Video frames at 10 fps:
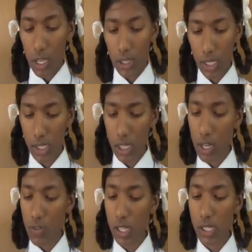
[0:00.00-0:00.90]
They
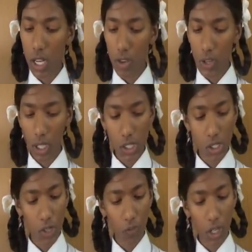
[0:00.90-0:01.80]
serve us living
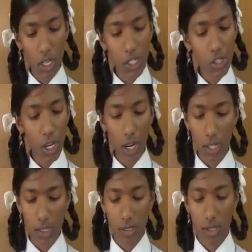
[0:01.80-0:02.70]
in difficult
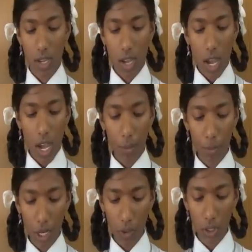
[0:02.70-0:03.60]
terrains
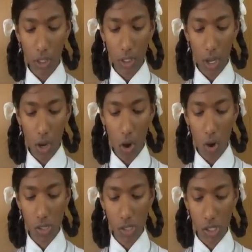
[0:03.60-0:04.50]
and braving the
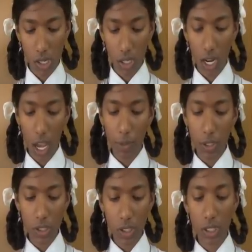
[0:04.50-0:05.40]
hostile
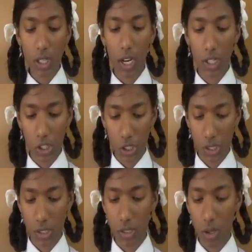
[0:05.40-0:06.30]
climatic
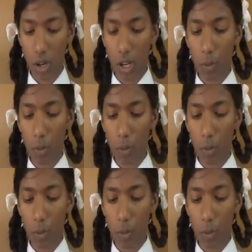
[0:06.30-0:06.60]
conditions on